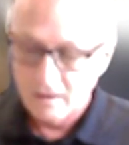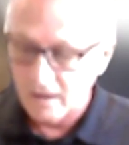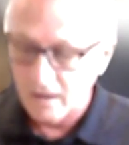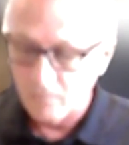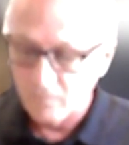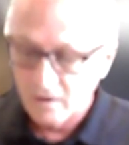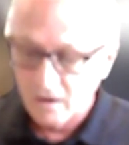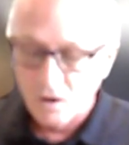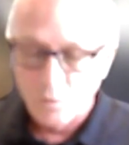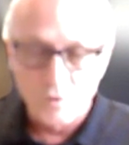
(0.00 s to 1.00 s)

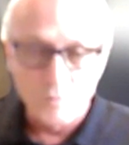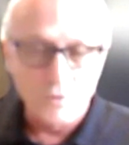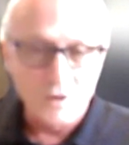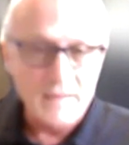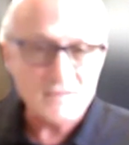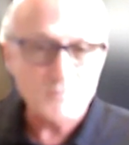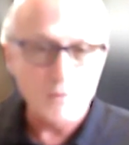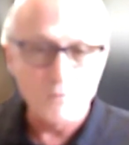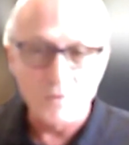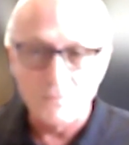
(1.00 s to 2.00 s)
And that's
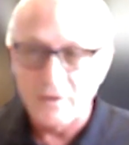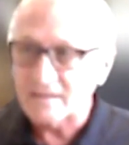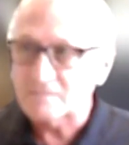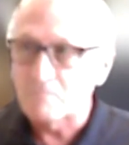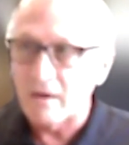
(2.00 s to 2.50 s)
probably the biggest